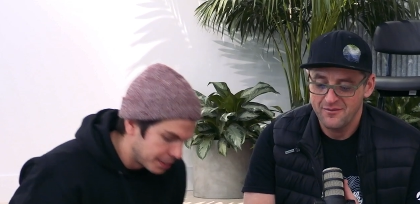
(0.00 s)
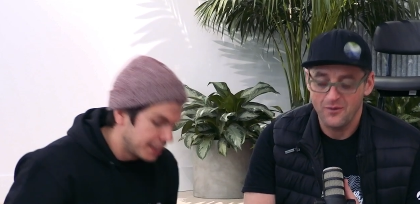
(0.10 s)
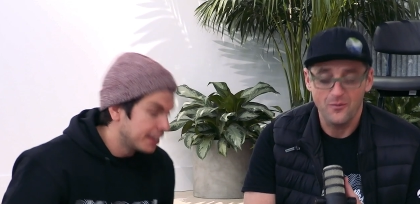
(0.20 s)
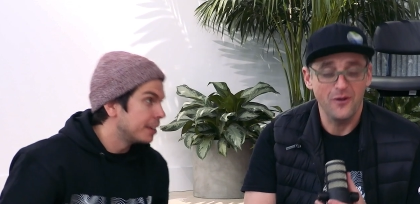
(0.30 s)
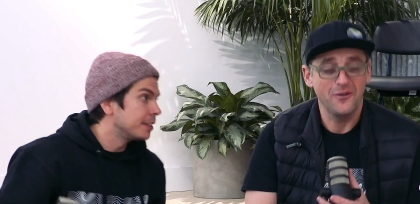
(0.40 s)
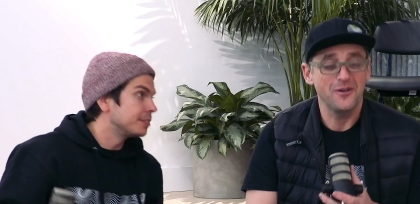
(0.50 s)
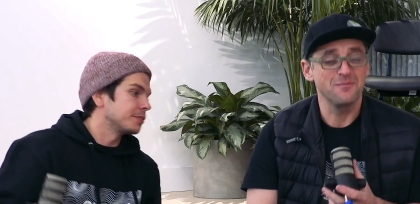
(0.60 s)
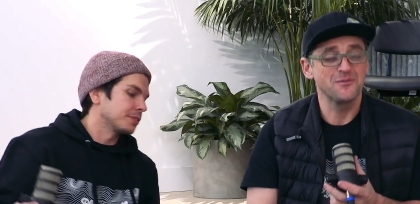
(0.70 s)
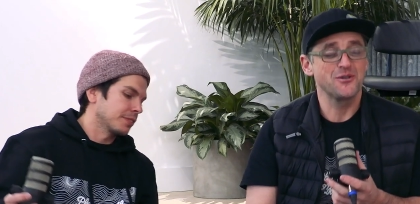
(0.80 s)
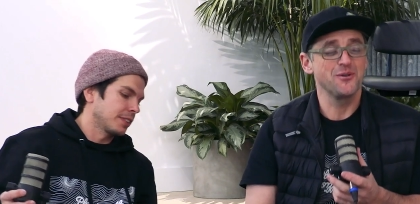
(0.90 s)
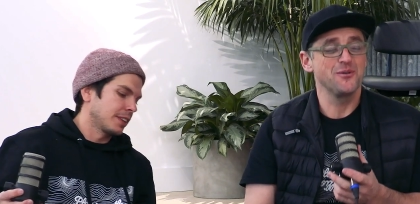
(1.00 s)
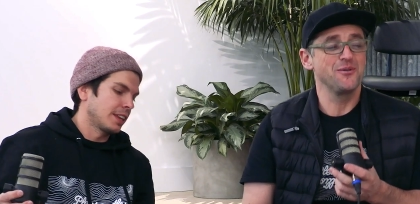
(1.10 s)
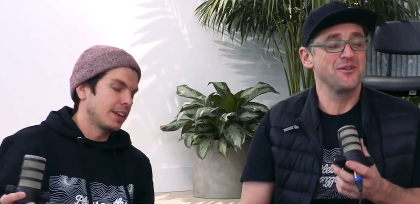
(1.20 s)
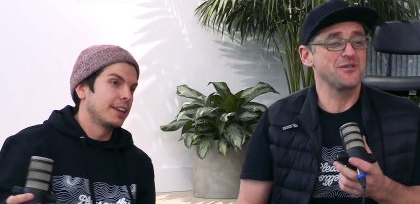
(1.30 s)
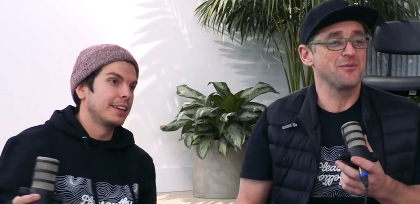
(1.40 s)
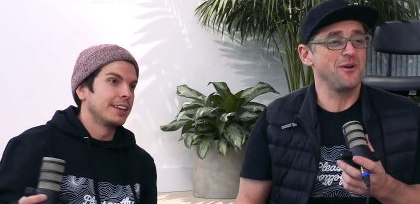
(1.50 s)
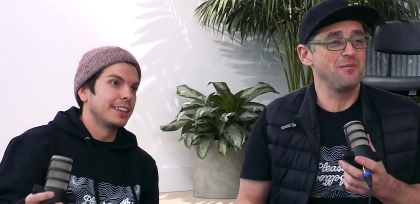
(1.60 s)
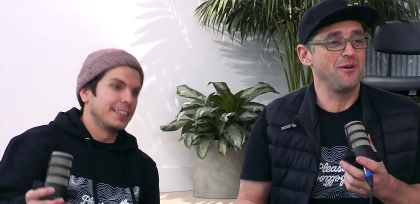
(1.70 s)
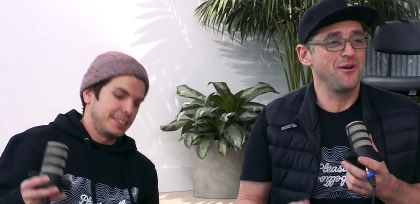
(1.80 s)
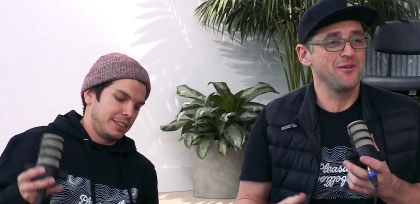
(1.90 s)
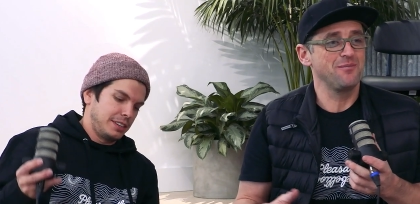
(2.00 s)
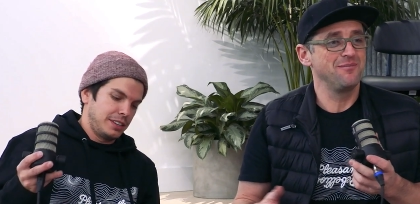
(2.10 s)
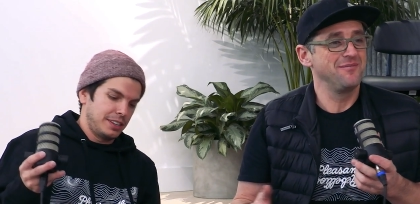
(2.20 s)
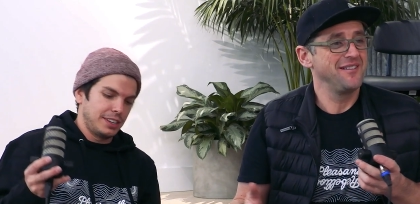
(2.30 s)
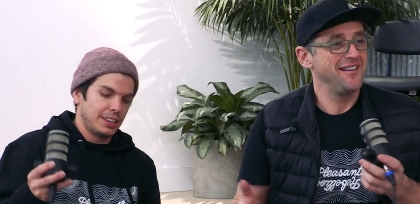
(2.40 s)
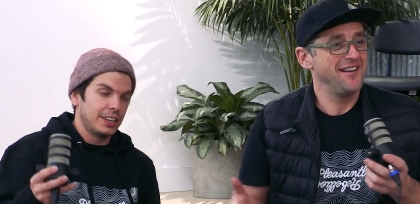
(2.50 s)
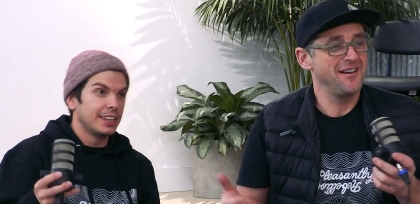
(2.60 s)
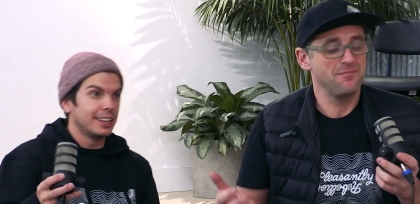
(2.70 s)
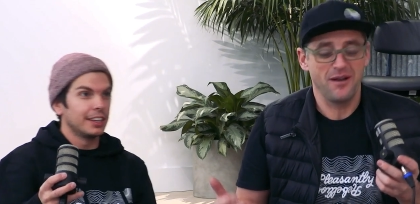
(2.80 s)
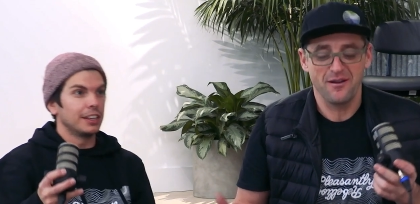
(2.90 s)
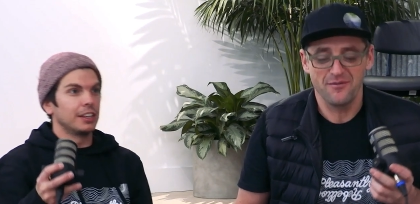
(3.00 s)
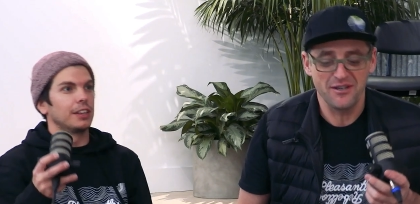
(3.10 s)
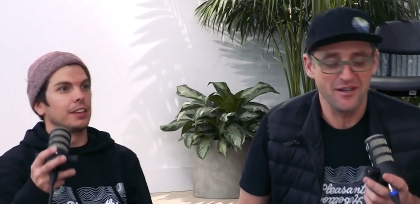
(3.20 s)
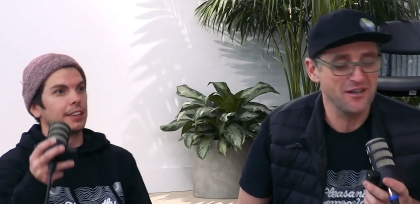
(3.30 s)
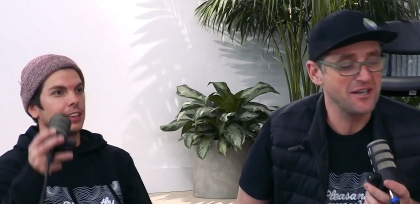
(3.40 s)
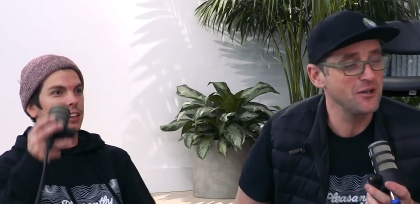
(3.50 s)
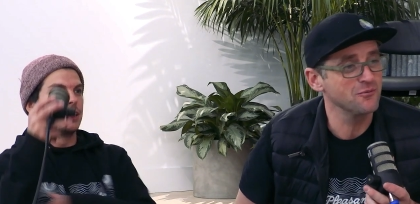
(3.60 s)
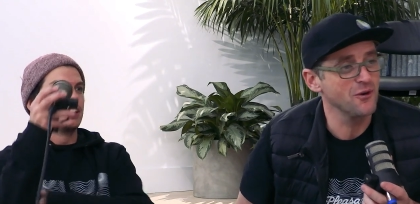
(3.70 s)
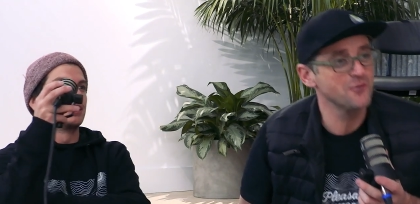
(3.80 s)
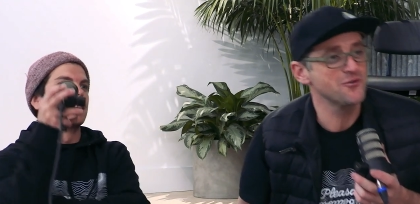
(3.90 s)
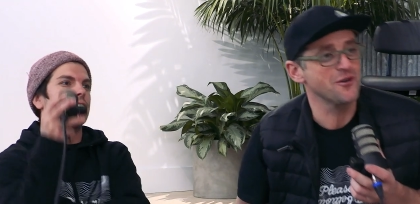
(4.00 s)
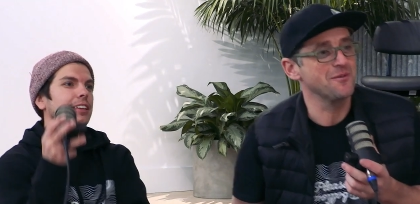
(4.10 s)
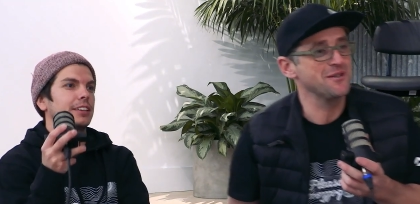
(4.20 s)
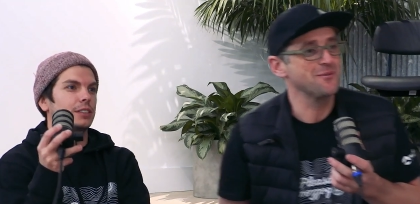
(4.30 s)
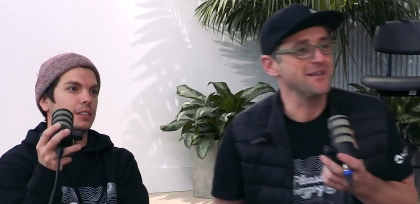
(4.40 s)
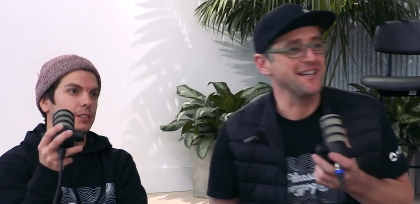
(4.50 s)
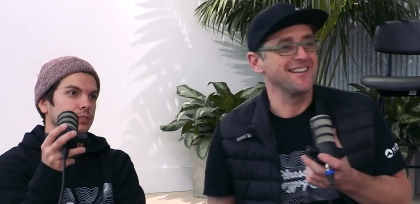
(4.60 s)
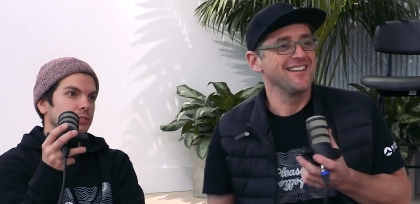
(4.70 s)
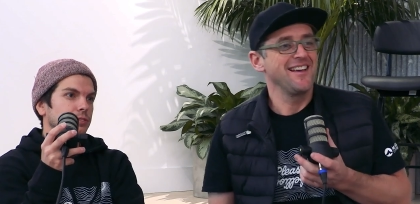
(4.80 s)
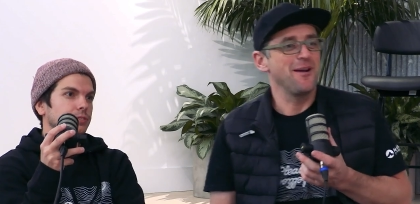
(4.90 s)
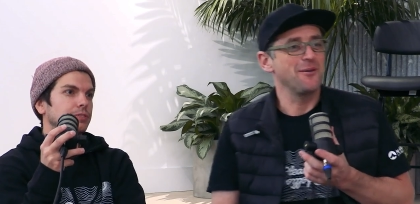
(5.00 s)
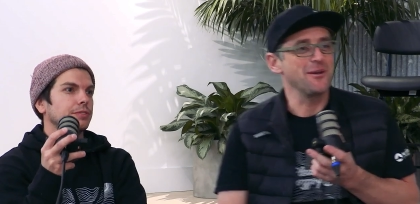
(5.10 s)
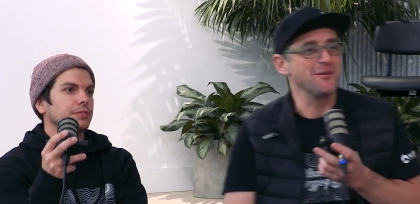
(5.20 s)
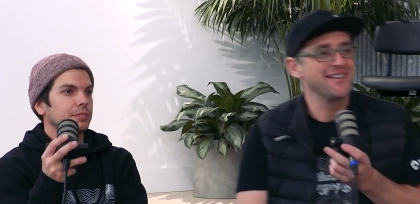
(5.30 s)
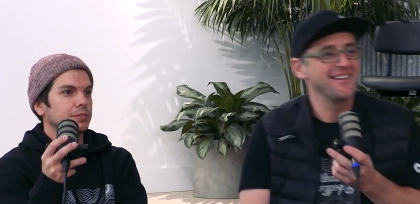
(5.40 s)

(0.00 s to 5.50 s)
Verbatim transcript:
Speaker 1: Well, welcome to the Swell Pod, uh, part of the uh, Kiln Road Trip this week. How are you?